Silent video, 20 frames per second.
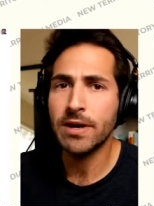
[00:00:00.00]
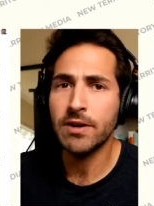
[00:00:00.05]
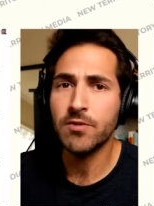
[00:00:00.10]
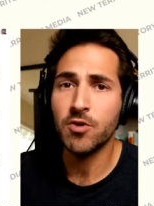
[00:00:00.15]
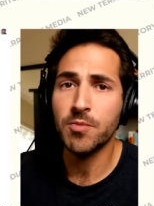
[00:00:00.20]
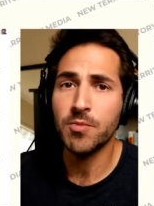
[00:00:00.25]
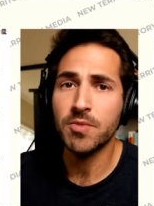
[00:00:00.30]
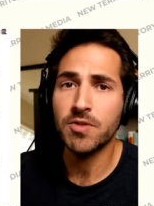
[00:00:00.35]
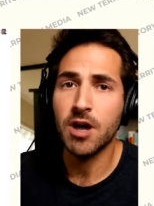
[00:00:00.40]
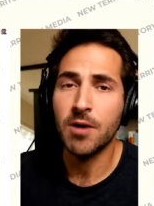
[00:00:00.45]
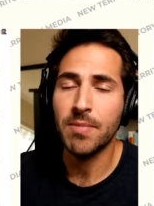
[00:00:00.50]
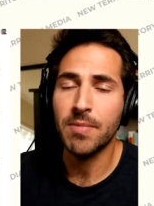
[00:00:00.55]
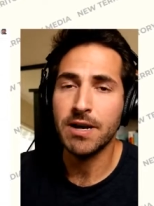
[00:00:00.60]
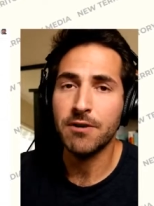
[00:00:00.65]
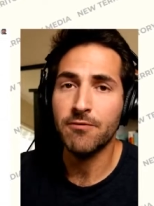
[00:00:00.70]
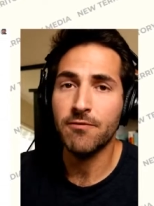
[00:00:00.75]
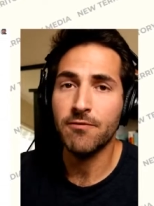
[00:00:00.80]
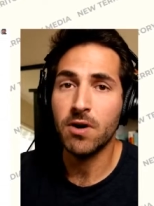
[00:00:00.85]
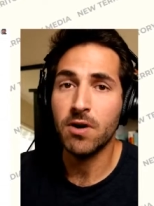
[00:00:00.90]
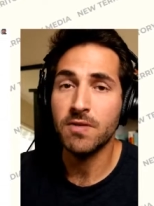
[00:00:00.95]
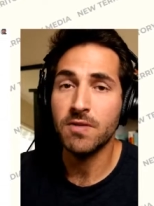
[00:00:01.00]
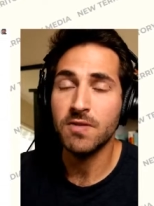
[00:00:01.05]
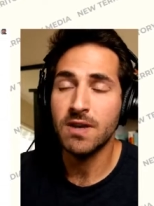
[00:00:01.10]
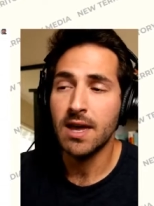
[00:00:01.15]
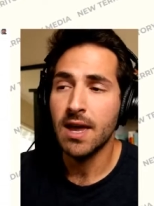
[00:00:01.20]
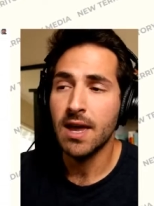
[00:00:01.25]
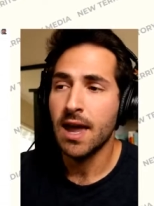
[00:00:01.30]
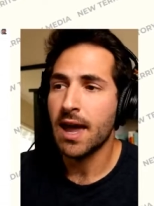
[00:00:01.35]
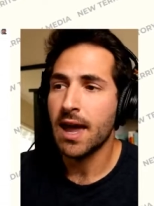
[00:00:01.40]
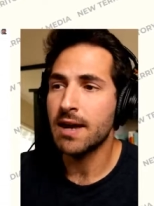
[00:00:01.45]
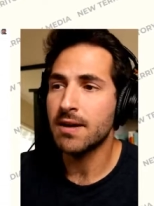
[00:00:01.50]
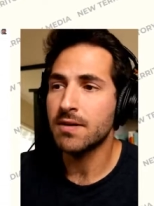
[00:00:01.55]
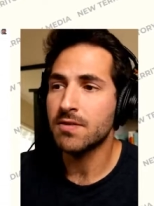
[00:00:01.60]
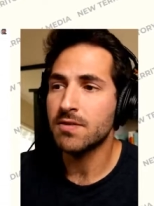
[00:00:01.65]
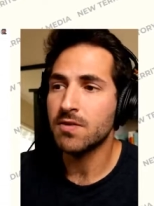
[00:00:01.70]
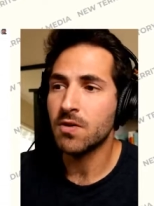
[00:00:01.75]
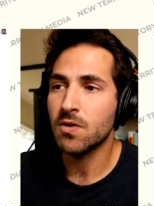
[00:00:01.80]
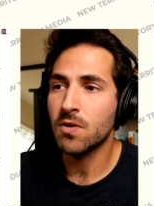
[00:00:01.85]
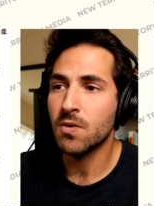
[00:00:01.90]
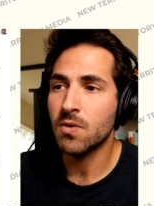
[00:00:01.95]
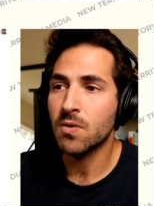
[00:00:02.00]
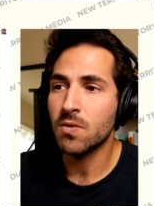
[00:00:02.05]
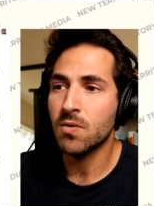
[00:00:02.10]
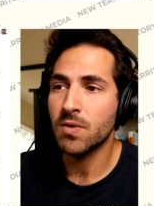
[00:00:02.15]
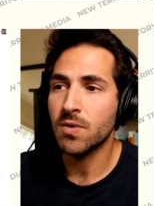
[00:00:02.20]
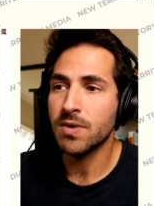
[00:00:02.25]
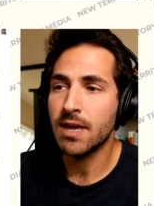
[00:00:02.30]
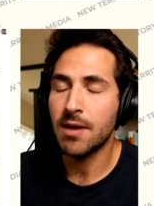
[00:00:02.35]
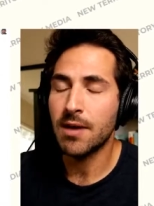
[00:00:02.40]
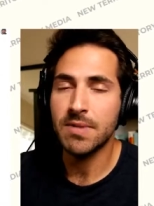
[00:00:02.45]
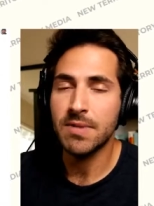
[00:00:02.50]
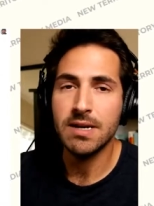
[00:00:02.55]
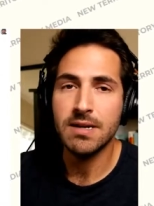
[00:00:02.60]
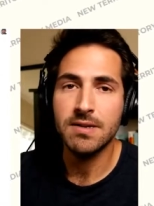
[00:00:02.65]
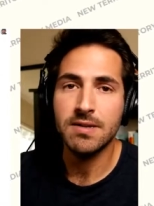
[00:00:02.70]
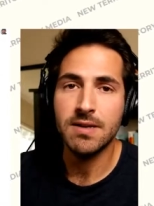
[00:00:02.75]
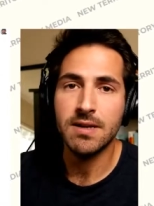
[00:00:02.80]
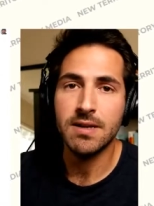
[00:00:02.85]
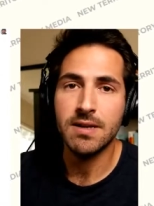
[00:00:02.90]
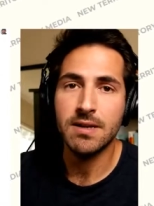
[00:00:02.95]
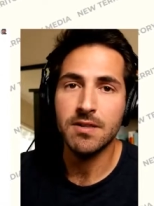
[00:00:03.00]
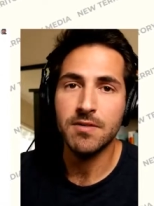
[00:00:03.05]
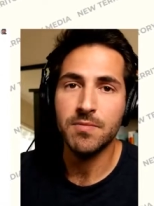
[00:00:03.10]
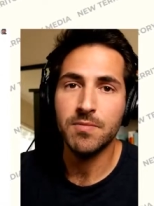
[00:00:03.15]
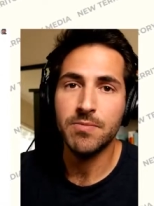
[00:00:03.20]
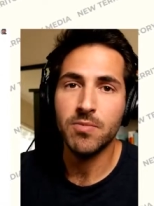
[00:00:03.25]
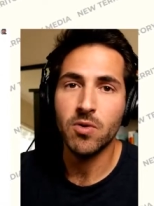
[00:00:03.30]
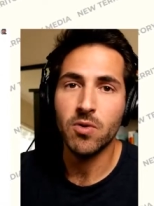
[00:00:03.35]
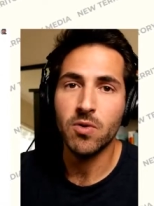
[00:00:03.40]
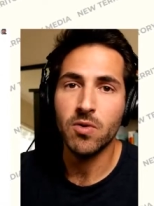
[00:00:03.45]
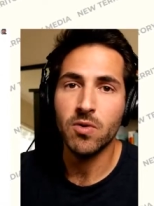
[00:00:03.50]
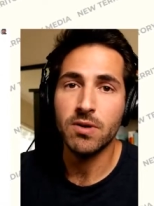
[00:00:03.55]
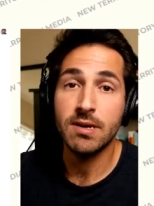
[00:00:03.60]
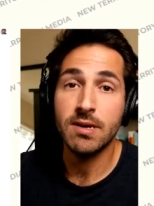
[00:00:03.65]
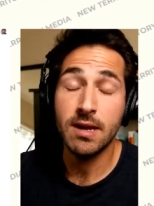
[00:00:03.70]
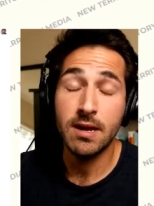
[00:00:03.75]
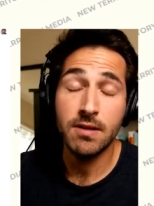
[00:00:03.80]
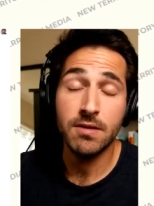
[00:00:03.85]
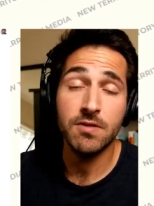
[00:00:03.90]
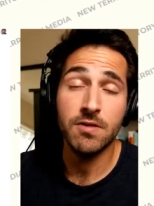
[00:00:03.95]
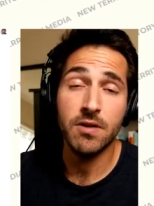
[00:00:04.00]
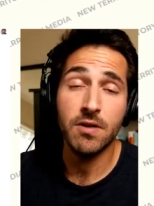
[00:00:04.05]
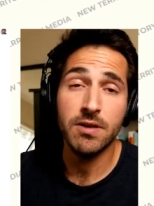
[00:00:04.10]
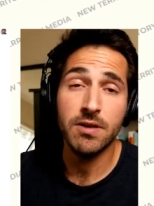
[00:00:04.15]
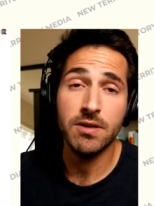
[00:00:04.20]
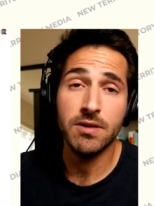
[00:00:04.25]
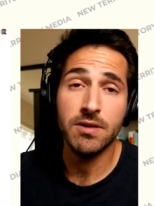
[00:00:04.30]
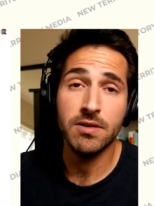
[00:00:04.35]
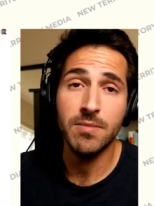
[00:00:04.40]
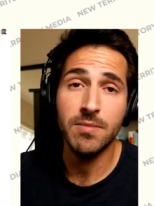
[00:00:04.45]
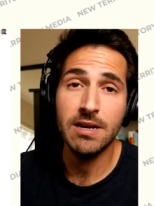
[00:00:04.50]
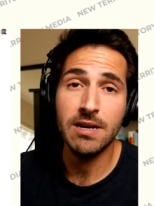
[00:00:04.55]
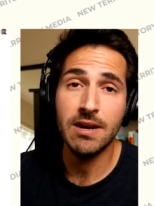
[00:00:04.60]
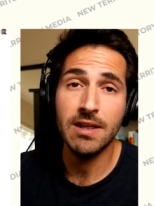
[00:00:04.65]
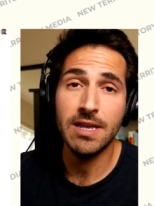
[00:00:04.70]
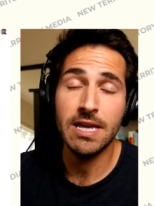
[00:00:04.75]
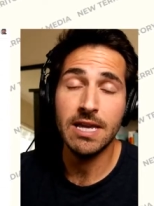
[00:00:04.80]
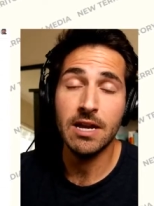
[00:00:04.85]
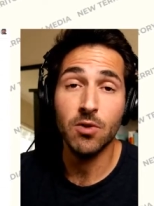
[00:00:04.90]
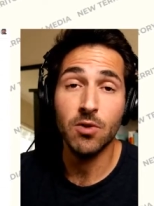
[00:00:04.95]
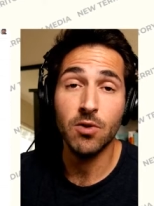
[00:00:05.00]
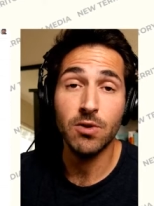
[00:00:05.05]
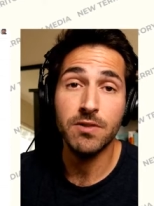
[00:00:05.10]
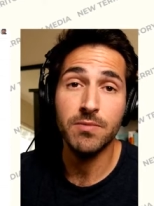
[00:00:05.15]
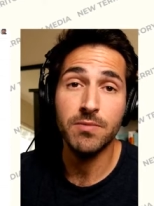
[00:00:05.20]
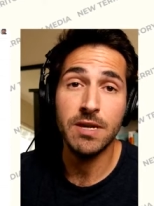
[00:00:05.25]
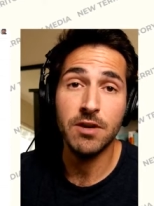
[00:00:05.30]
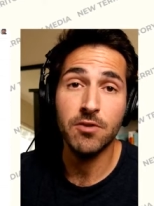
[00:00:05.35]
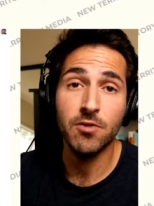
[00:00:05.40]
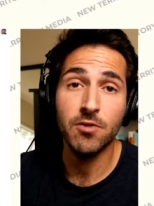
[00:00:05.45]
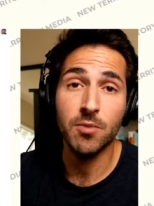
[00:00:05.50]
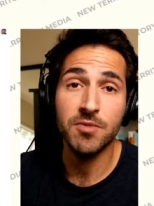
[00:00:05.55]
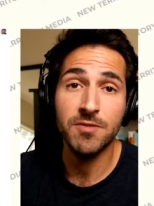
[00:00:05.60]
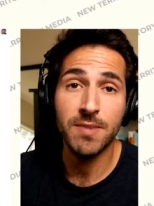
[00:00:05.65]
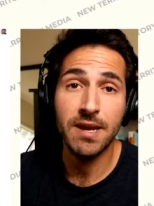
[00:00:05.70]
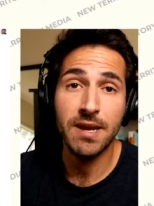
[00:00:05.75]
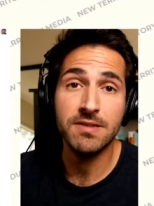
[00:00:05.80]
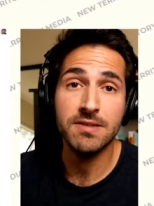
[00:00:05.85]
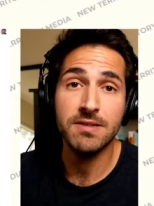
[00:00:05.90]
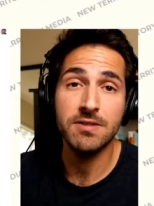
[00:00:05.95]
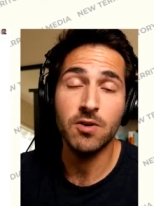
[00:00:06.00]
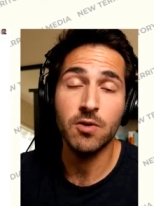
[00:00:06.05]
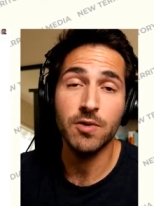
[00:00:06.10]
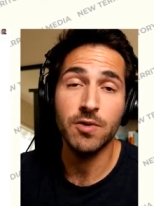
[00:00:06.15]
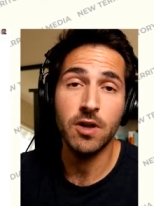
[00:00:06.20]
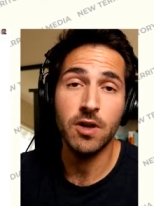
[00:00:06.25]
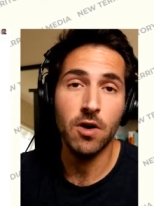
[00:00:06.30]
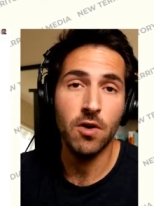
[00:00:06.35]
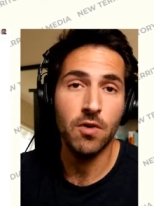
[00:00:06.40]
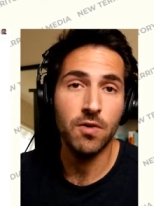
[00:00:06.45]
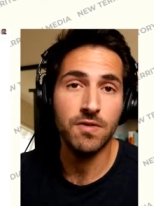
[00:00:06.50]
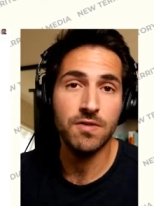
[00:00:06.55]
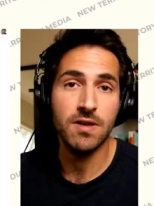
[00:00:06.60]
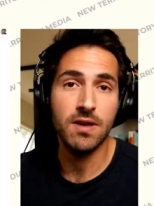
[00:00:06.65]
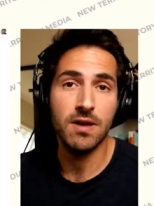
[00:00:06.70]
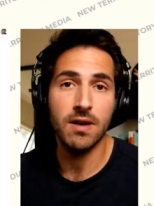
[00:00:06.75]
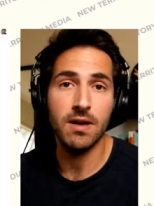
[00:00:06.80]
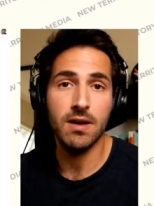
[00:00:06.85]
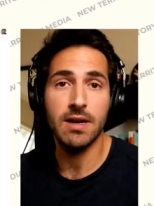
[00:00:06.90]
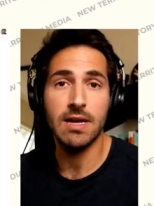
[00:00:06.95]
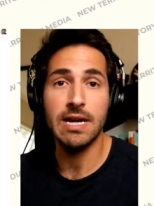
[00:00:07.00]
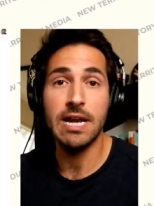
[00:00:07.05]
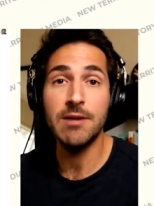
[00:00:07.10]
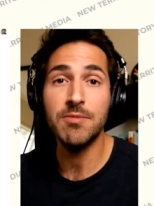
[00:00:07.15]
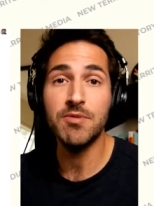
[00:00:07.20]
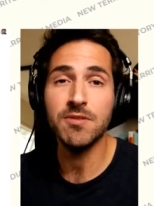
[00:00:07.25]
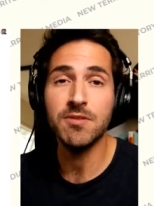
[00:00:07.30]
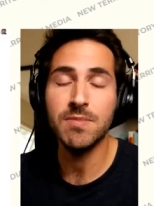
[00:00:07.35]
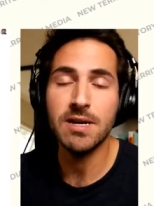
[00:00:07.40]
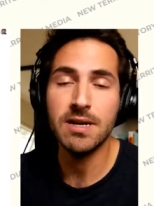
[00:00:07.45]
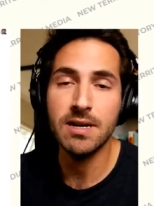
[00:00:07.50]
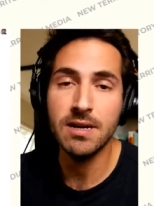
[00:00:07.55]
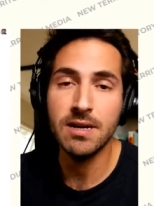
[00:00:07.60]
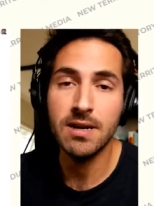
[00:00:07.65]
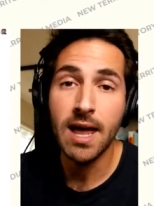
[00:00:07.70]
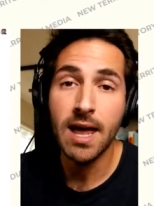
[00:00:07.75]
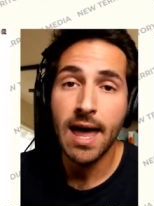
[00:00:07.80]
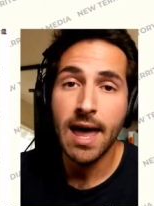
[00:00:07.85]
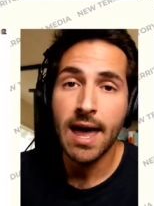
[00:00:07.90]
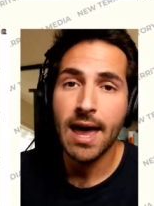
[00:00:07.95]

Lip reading: waiting room is on by default. And so what that means is people can't start the meeting, they can't go into the meeting room space until the host enables the meeting.